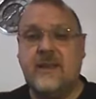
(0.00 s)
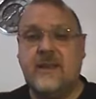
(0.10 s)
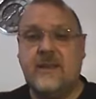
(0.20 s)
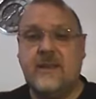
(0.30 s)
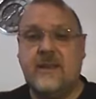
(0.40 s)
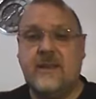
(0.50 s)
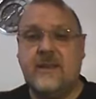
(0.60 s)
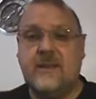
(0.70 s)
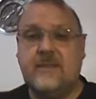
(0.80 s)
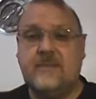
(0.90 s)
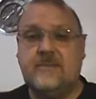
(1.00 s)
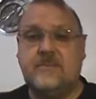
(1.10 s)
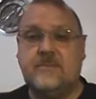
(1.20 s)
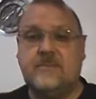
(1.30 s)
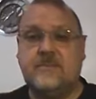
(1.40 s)

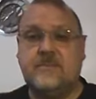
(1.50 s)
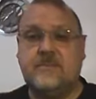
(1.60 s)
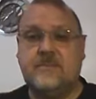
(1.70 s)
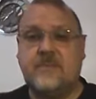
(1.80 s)
No one is speaking in this clip.